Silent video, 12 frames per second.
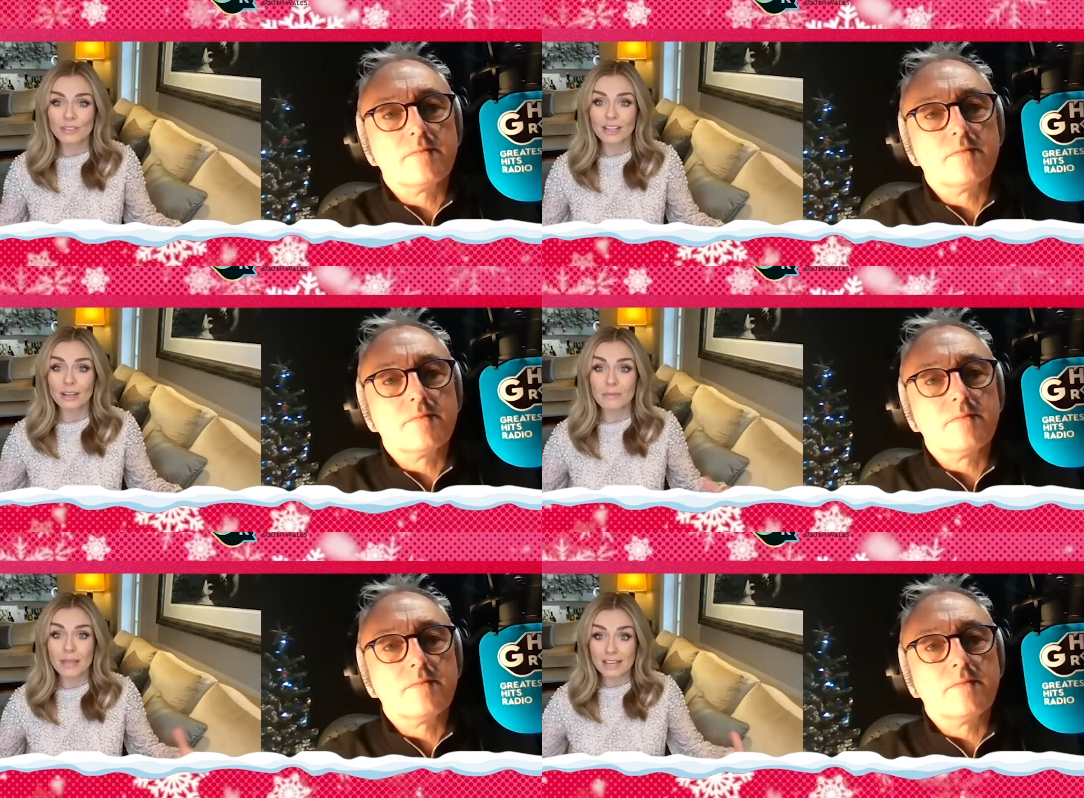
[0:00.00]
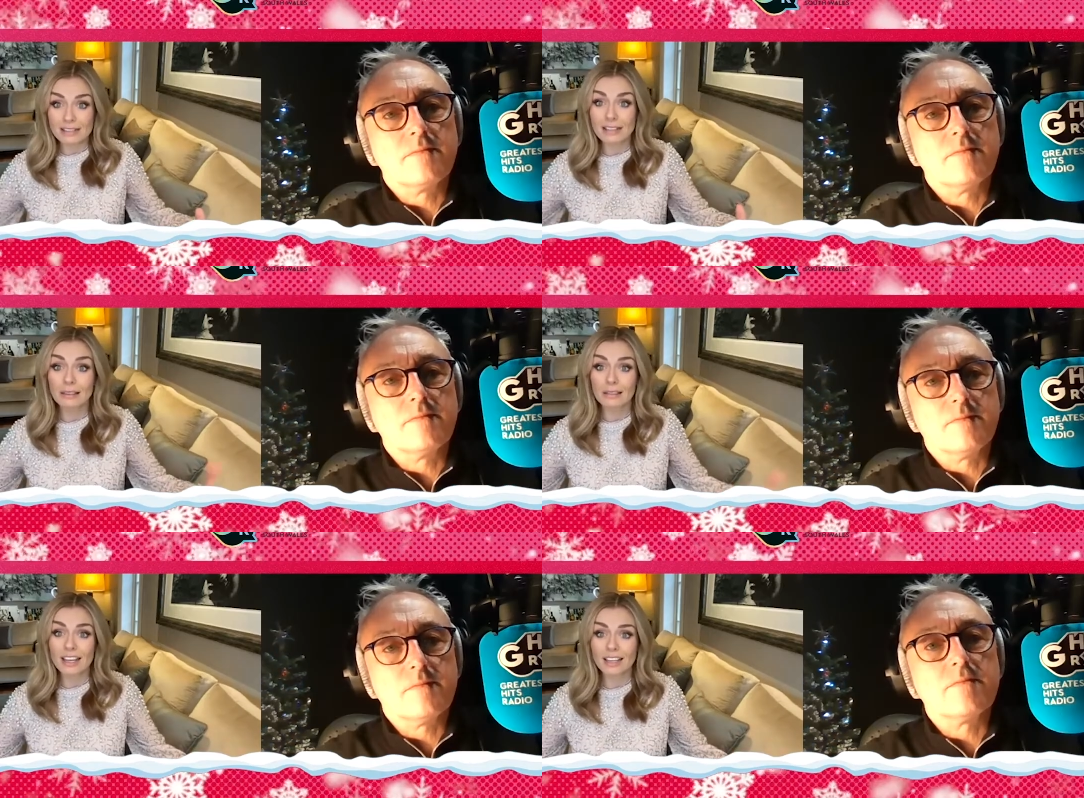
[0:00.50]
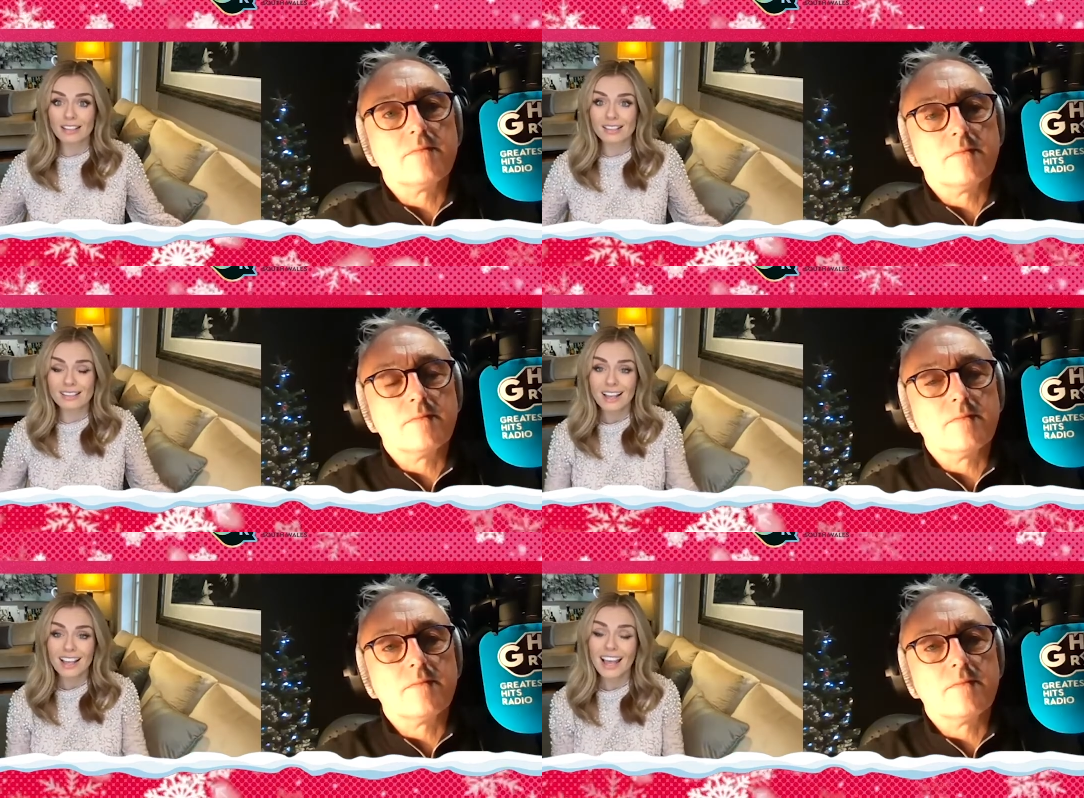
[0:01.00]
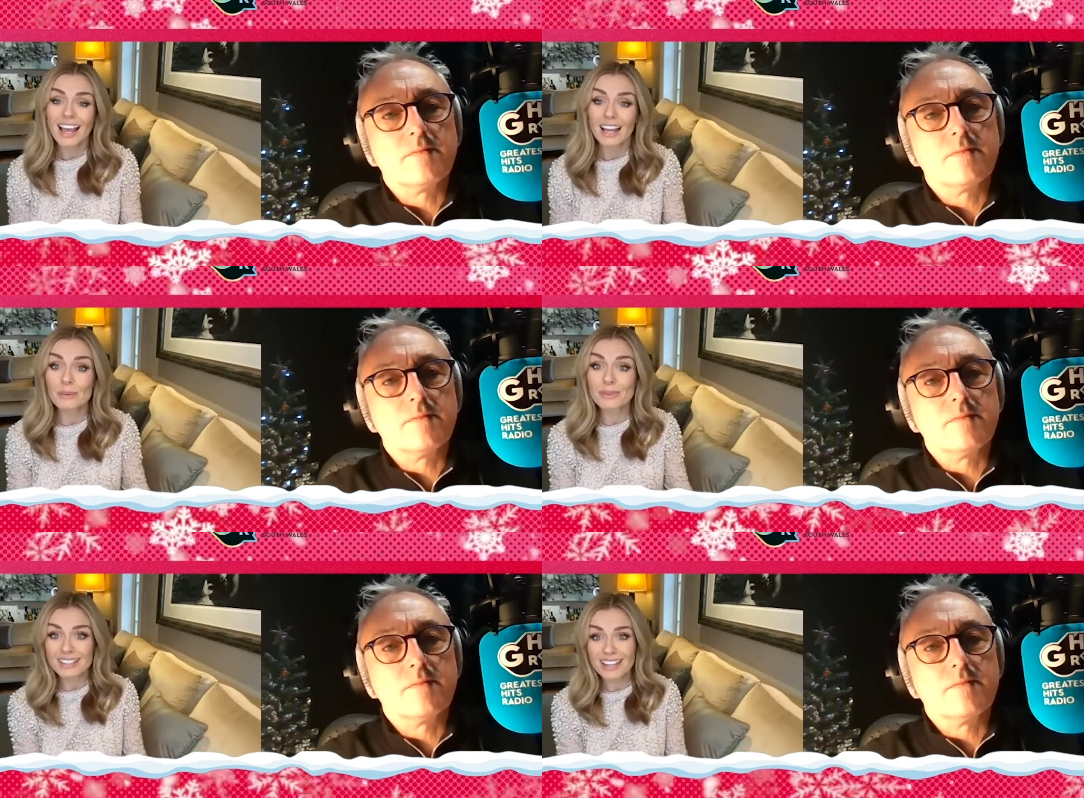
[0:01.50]
Speaker 1: who've done amazing things. And
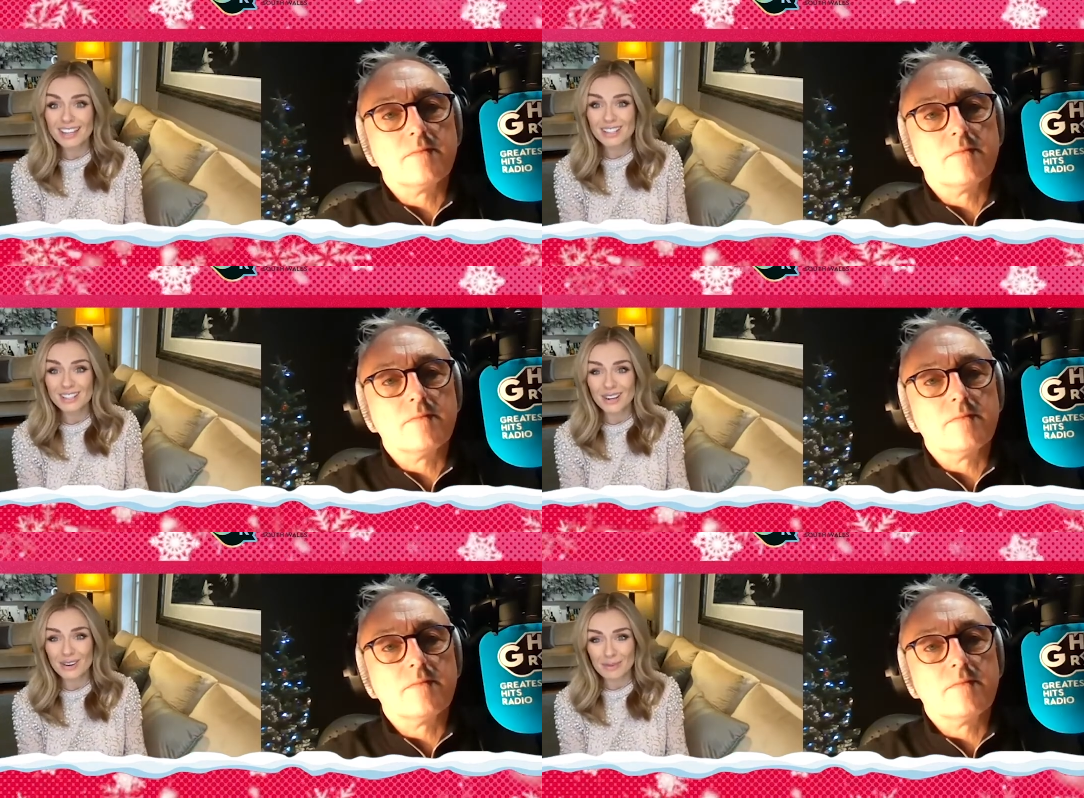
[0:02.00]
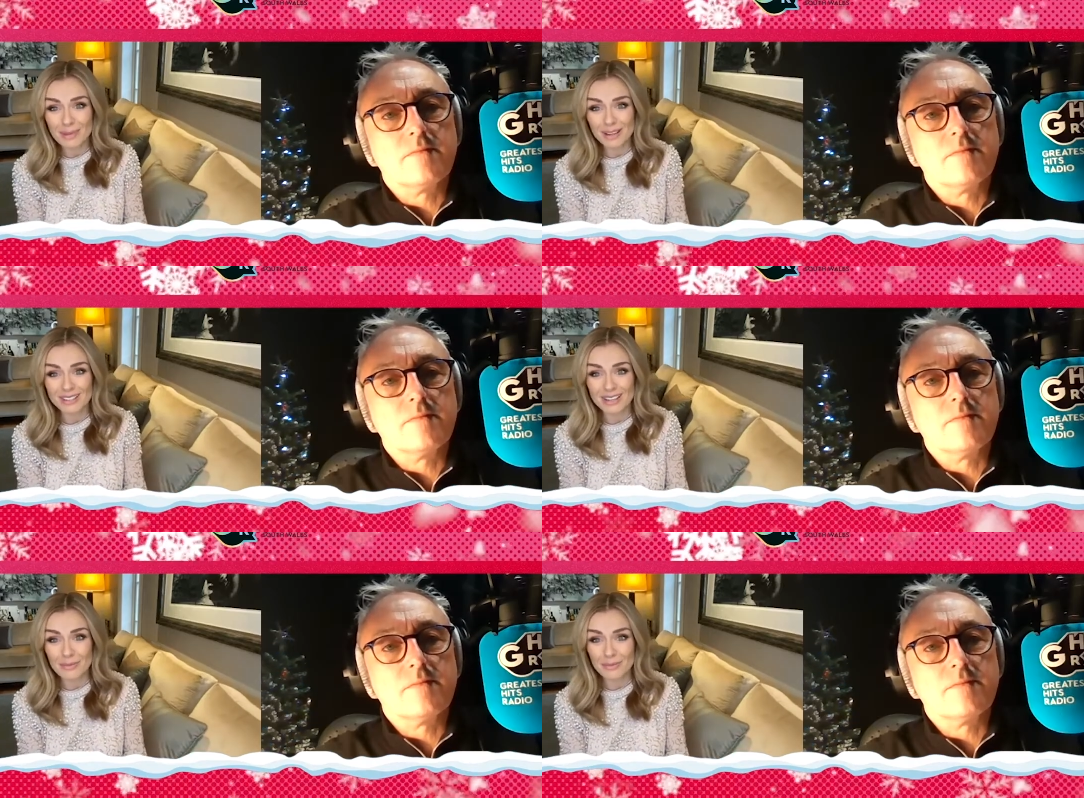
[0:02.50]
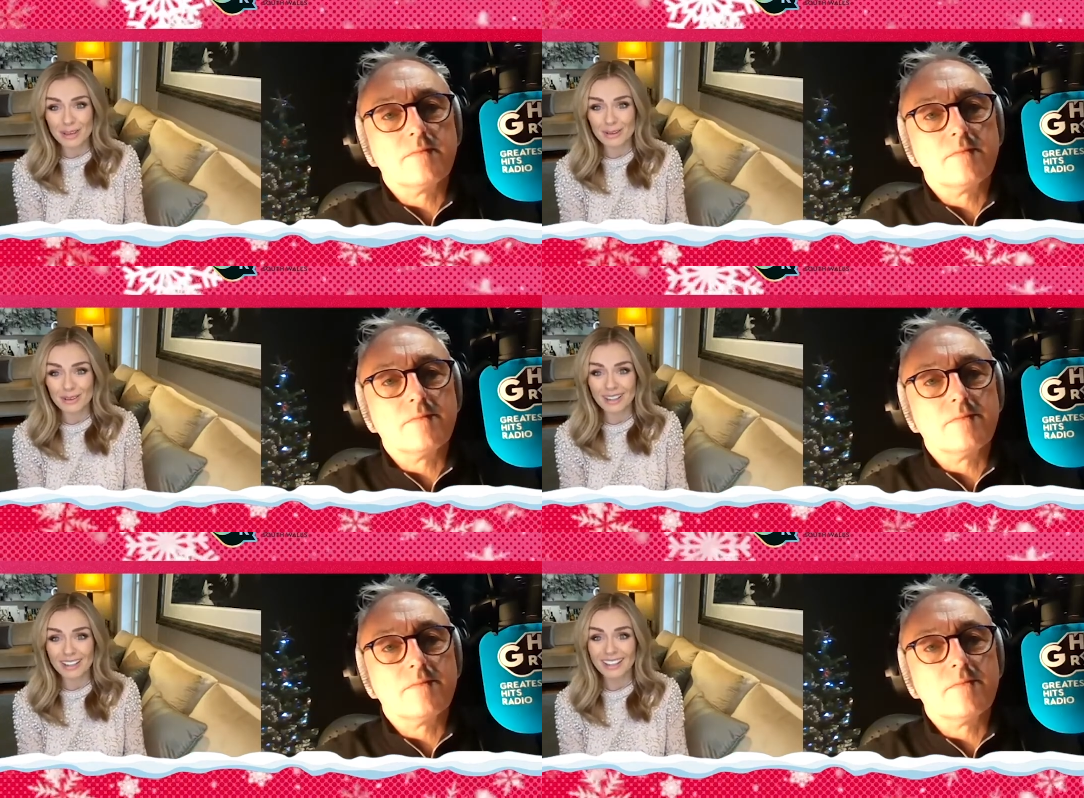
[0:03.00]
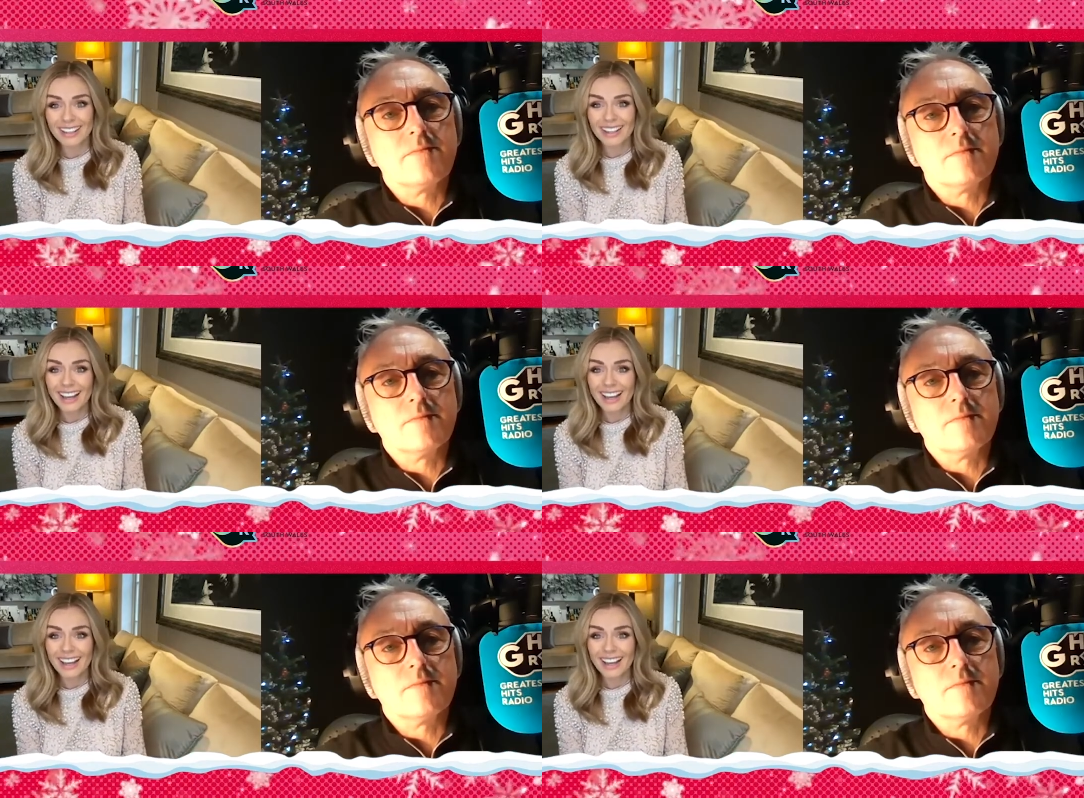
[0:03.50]
I was teaching her about Dame Vera.